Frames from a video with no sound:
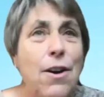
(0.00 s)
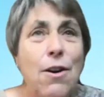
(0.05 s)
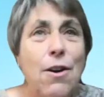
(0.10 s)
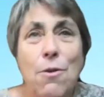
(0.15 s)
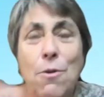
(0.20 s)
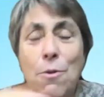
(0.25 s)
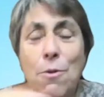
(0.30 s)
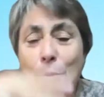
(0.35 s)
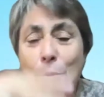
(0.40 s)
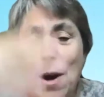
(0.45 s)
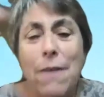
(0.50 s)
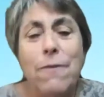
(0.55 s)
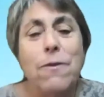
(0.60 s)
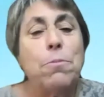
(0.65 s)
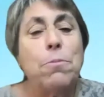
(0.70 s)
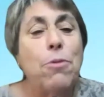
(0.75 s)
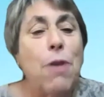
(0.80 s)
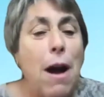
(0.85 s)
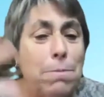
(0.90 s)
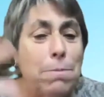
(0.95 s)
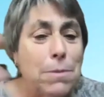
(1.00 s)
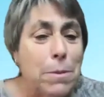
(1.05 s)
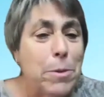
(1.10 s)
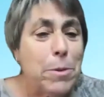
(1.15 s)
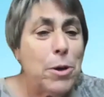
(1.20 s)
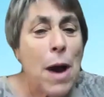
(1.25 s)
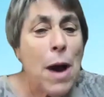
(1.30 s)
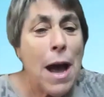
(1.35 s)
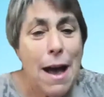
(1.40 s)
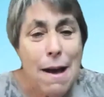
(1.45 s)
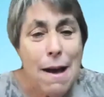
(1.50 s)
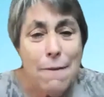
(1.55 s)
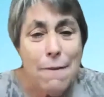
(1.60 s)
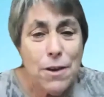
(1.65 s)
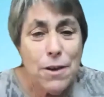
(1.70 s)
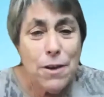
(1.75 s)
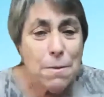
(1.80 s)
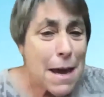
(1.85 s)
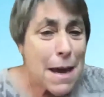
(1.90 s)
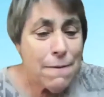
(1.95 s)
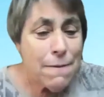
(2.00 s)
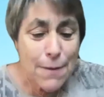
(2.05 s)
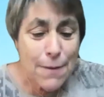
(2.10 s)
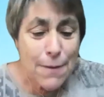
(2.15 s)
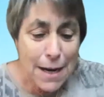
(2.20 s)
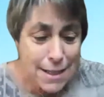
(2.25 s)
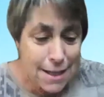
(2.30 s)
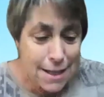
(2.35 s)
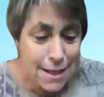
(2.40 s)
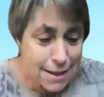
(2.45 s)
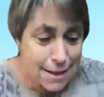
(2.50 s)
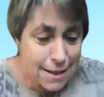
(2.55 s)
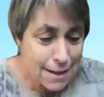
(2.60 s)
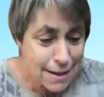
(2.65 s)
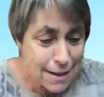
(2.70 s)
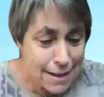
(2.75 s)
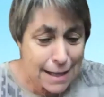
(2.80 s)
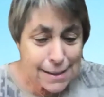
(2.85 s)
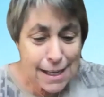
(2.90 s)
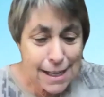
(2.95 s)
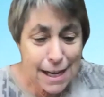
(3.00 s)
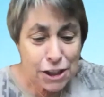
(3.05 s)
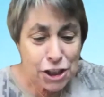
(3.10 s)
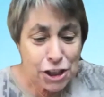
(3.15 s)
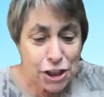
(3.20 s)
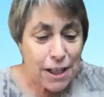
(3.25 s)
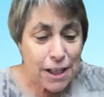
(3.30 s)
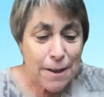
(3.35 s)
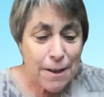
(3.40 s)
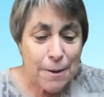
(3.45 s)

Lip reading: whatever problem you have, you may find it in that section.